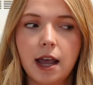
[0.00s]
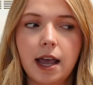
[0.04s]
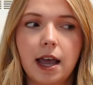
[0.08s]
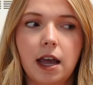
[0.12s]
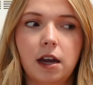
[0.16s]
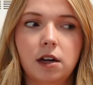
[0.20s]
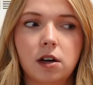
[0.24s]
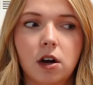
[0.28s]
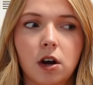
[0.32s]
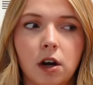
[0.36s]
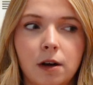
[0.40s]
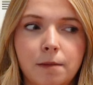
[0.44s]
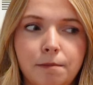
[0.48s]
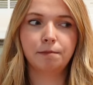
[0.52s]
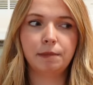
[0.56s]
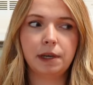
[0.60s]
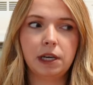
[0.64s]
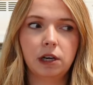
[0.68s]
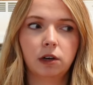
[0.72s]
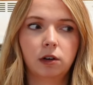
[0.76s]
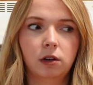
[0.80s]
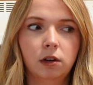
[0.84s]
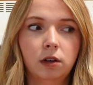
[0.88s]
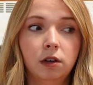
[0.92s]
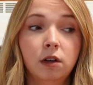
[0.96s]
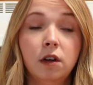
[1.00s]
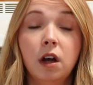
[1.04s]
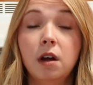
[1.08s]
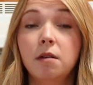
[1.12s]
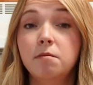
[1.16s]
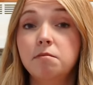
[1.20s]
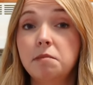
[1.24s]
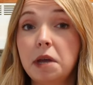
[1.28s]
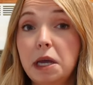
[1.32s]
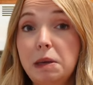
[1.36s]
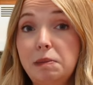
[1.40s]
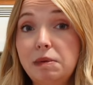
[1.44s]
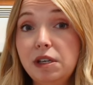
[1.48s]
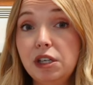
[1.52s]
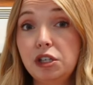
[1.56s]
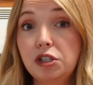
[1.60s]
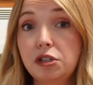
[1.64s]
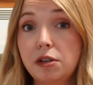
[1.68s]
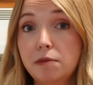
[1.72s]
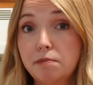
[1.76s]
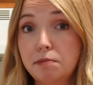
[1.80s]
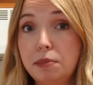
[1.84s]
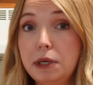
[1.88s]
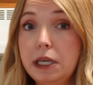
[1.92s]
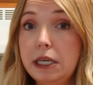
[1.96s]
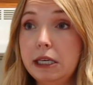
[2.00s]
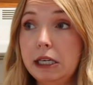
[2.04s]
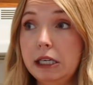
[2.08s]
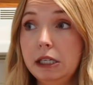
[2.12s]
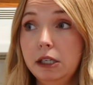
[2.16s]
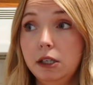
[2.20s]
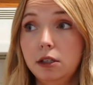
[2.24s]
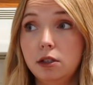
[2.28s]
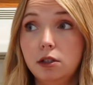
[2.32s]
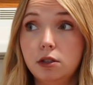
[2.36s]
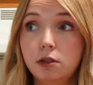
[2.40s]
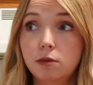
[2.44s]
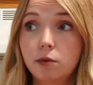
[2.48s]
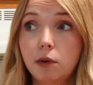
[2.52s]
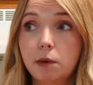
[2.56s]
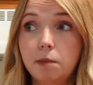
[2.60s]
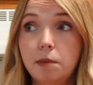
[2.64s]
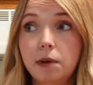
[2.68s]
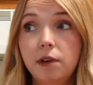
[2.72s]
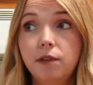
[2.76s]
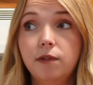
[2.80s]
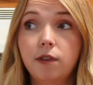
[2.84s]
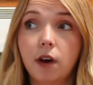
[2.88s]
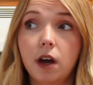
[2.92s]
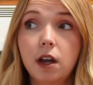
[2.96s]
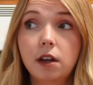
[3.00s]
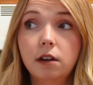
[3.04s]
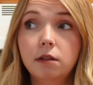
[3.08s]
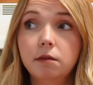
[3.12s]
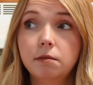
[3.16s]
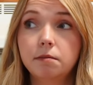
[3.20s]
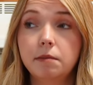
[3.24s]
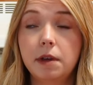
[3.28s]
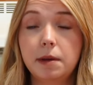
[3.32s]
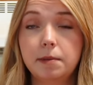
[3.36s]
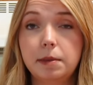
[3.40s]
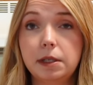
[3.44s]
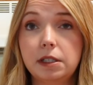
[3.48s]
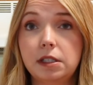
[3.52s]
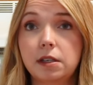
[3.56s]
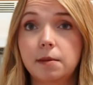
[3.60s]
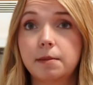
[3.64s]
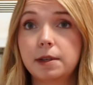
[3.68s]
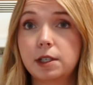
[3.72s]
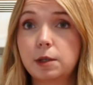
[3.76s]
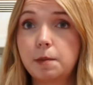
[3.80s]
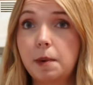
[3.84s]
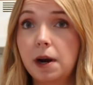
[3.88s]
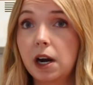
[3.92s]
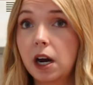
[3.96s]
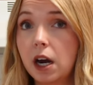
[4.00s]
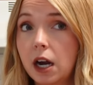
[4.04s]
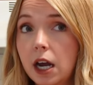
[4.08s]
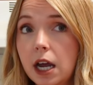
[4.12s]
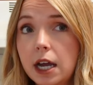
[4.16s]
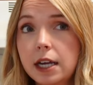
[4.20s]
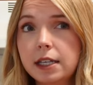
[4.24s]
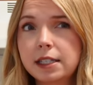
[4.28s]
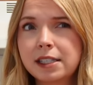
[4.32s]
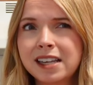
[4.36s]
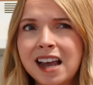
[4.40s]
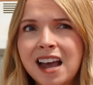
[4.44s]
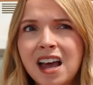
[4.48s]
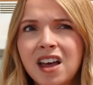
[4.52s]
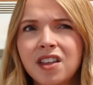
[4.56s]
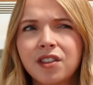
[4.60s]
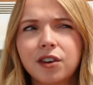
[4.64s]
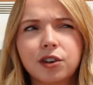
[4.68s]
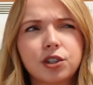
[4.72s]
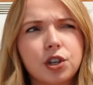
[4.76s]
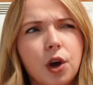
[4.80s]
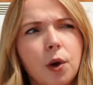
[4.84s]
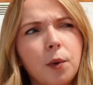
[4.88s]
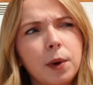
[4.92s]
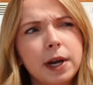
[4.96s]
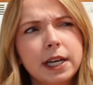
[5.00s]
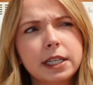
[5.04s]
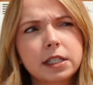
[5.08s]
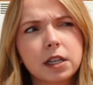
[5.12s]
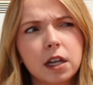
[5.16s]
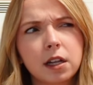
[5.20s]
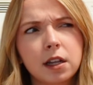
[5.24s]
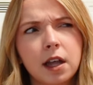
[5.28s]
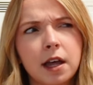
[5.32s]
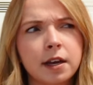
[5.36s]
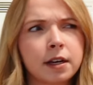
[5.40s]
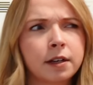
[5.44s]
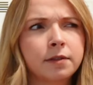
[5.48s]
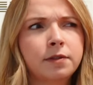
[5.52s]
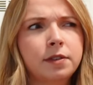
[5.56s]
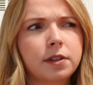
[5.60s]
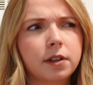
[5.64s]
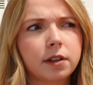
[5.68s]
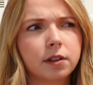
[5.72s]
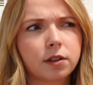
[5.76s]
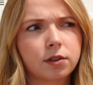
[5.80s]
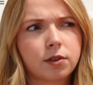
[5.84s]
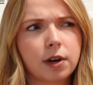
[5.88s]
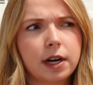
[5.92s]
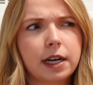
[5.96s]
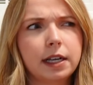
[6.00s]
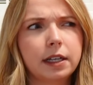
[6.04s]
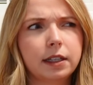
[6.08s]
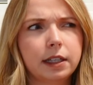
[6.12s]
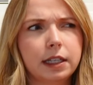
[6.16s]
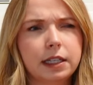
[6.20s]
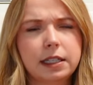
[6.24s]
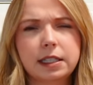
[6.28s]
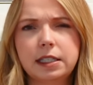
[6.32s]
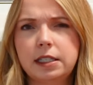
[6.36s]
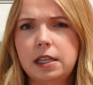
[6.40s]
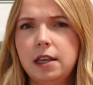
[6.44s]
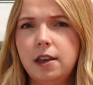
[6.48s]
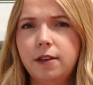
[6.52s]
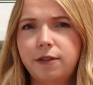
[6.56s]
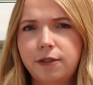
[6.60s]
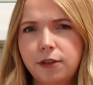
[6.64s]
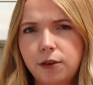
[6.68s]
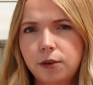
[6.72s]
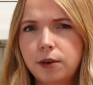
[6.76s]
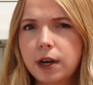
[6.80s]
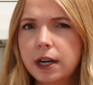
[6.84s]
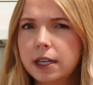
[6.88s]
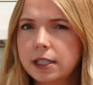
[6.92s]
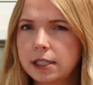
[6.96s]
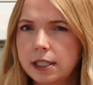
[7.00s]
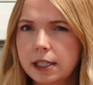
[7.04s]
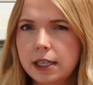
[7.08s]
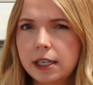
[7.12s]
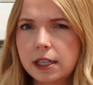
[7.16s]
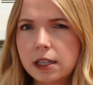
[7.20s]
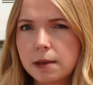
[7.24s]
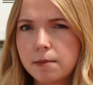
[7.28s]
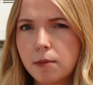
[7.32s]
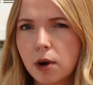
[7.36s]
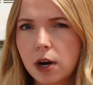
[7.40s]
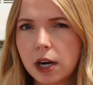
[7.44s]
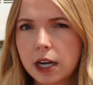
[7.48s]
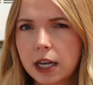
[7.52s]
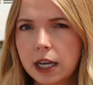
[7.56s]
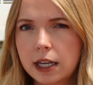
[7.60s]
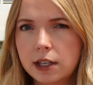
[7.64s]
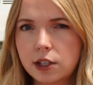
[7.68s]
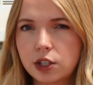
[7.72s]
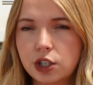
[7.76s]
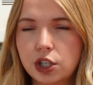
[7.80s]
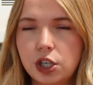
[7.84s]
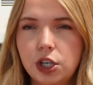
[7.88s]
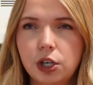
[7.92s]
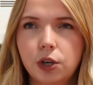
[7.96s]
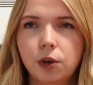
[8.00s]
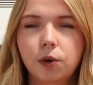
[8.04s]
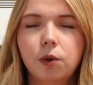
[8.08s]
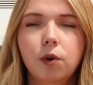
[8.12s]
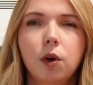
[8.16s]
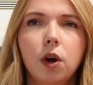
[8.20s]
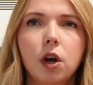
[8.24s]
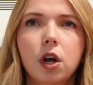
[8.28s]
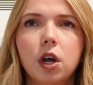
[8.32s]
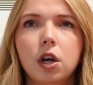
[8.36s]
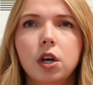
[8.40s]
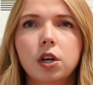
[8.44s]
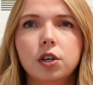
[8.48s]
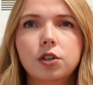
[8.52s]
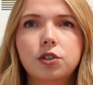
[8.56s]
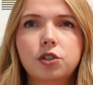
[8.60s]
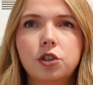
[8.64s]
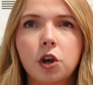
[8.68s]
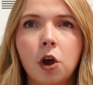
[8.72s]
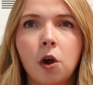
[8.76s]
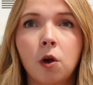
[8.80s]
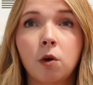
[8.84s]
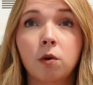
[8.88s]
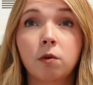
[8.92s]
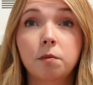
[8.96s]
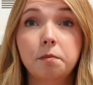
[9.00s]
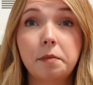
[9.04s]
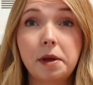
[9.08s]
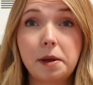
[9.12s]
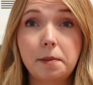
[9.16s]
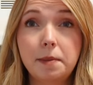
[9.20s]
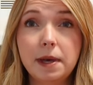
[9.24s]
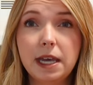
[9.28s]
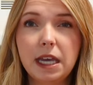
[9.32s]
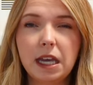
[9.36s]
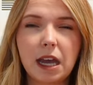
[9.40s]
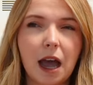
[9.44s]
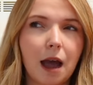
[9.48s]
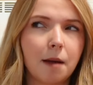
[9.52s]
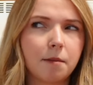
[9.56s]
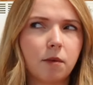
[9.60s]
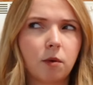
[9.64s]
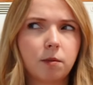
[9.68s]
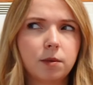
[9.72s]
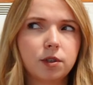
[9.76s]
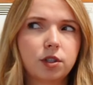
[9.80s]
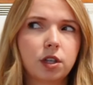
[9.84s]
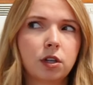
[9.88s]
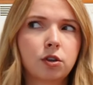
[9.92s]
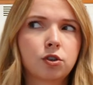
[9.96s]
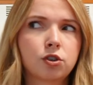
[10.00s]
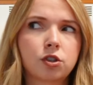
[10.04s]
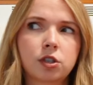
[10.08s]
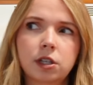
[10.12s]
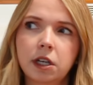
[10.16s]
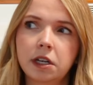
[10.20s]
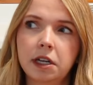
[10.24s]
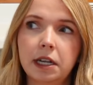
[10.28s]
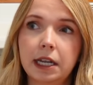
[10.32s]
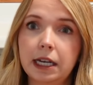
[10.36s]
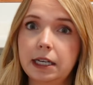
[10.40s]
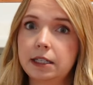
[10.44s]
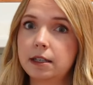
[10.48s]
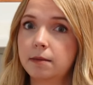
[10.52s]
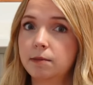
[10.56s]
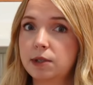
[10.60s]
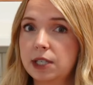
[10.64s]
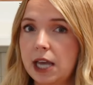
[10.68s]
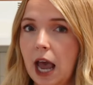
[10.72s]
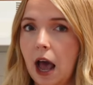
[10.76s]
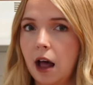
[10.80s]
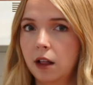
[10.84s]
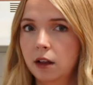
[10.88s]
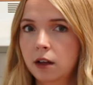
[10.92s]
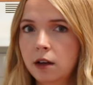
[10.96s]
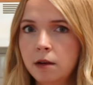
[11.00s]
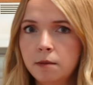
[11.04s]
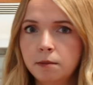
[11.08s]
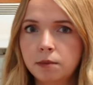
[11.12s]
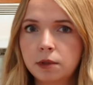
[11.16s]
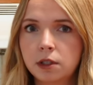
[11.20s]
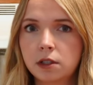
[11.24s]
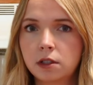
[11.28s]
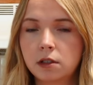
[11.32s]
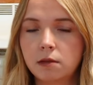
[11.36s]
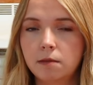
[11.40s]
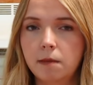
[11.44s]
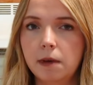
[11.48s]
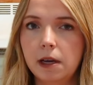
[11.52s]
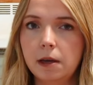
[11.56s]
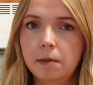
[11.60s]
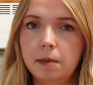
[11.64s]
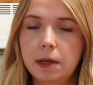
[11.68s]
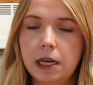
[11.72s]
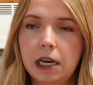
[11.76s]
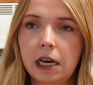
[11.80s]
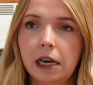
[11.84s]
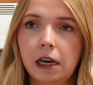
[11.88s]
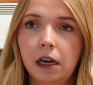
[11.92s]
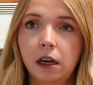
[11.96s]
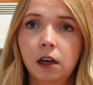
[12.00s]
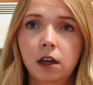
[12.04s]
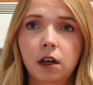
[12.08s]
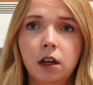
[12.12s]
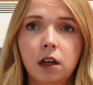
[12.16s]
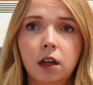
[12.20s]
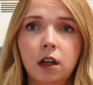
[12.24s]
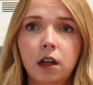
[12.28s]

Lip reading: in our meal. Maybe some peas would be fun, maybe some asparagus. There's always a lot of great like seafood I see at the market too. So maybe I'm almost interested in like some scallops, maybe